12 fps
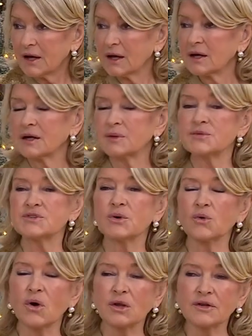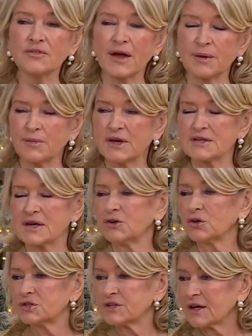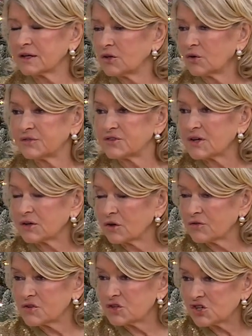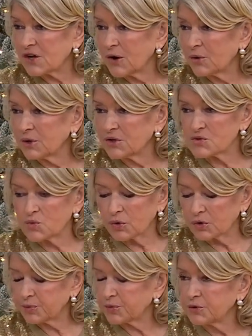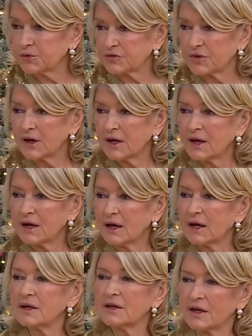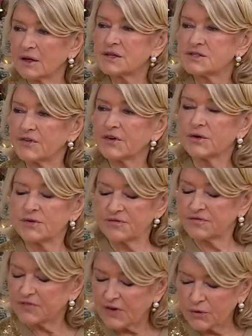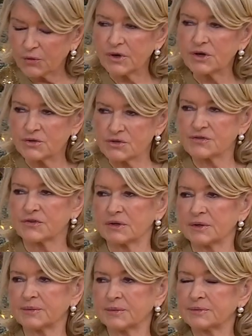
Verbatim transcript: Um, so all of that makes and you can take you don't have to take it off in the shower. It's waterproof. Yeah, that's uh, fantastic. yeah, it's very very useful. Can we